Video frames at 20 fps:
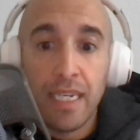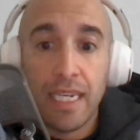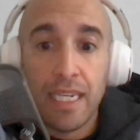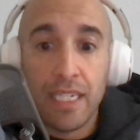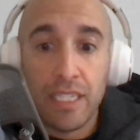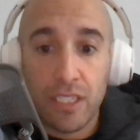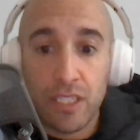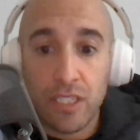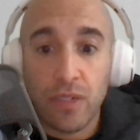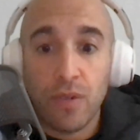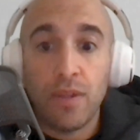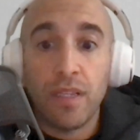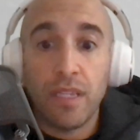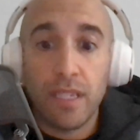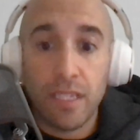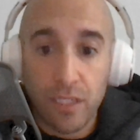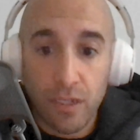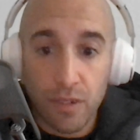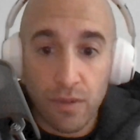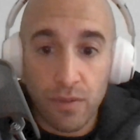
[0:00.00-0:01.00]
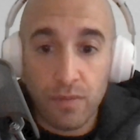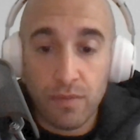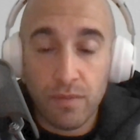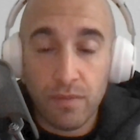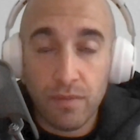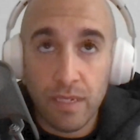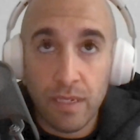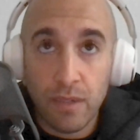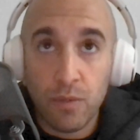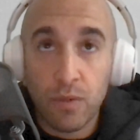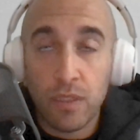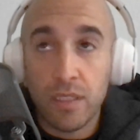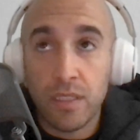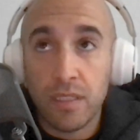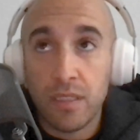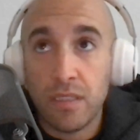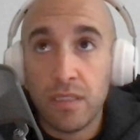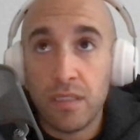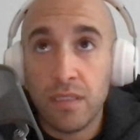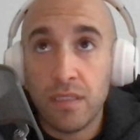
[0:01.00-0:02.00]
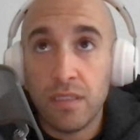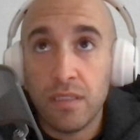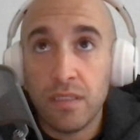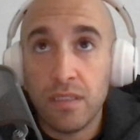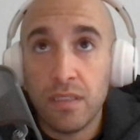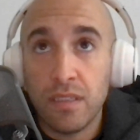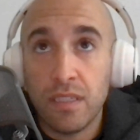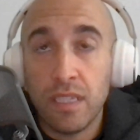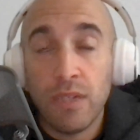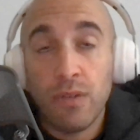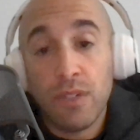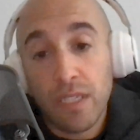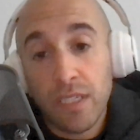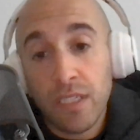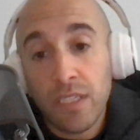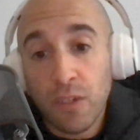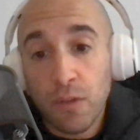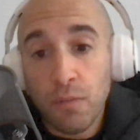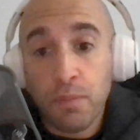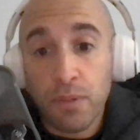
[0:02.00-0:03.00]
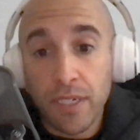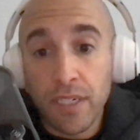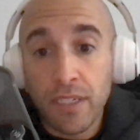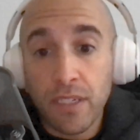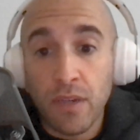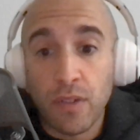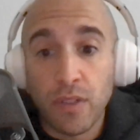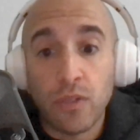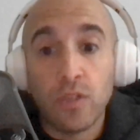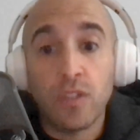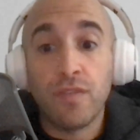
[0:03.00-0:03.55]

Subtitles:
And so it was still pretty close.